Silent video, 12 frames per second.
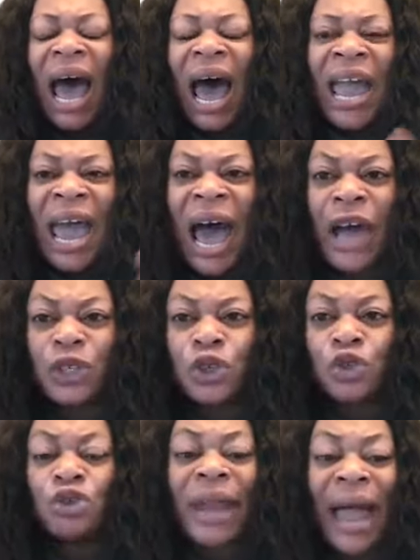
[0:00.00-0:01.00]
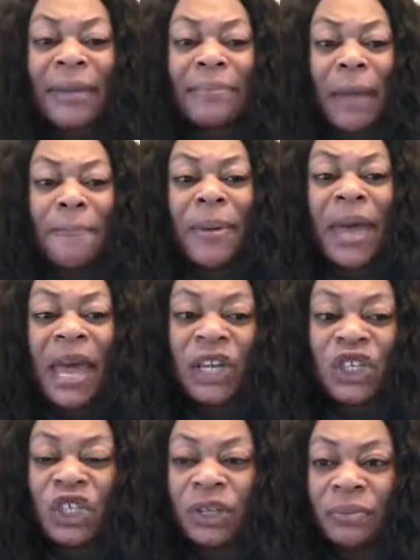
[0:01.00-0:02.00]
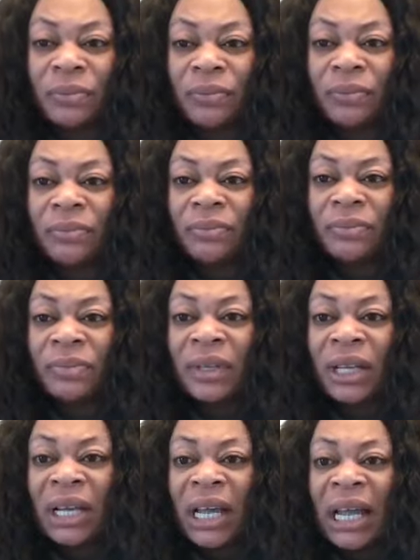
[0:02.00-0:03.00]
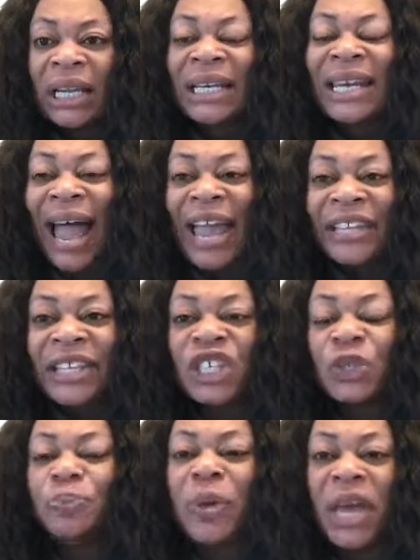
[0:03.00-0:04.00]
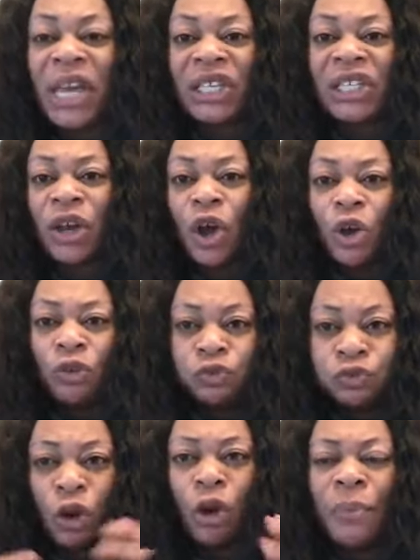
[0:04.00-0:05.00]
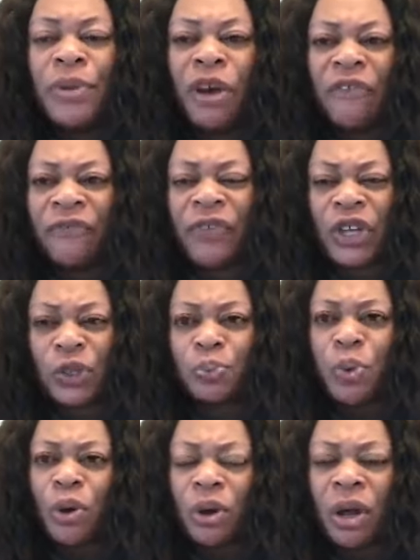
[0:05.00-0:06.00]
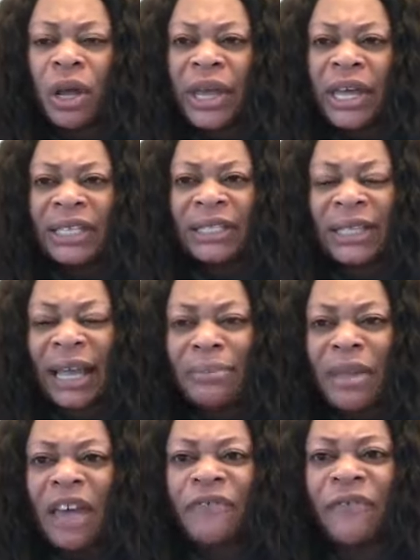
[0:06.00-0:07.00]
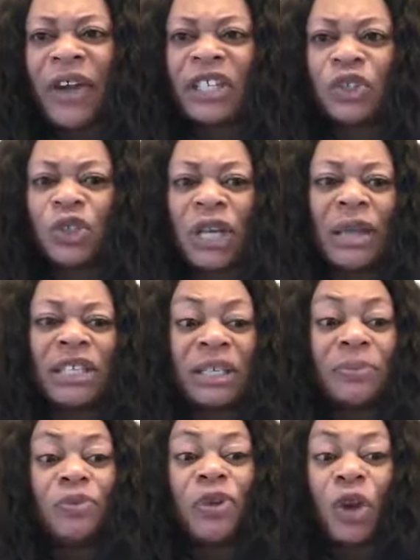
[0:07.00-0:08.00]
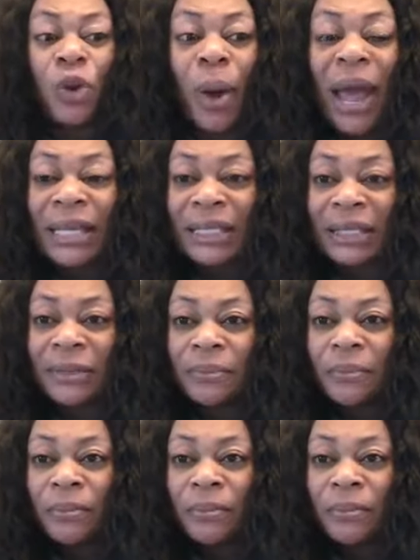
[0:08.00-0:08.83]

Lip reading: I ask you to like my page. Like this page. Follow me on Facebook. Send me a friendship request.